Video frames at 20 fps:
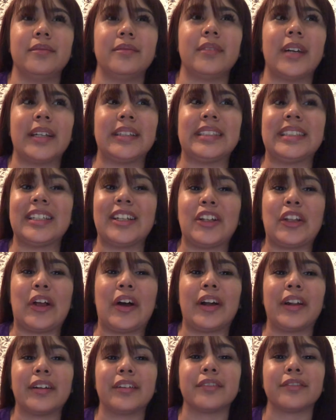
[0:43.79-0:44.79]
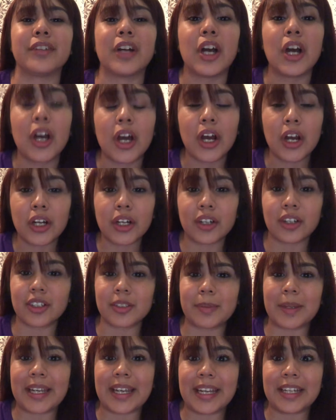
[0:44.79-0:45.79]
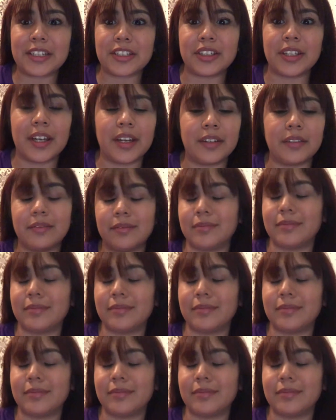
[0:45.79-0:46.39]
I see a lot of girls my age that